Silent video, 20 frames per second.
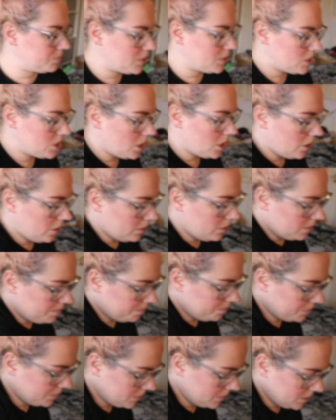So
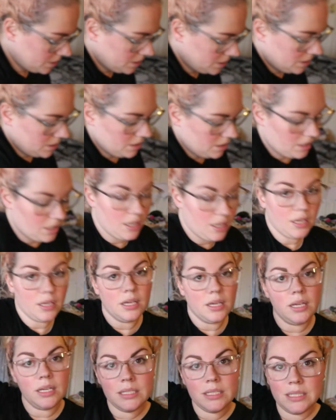
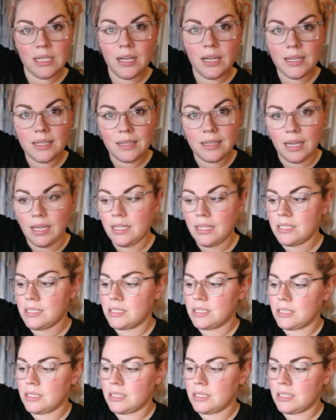it's like this.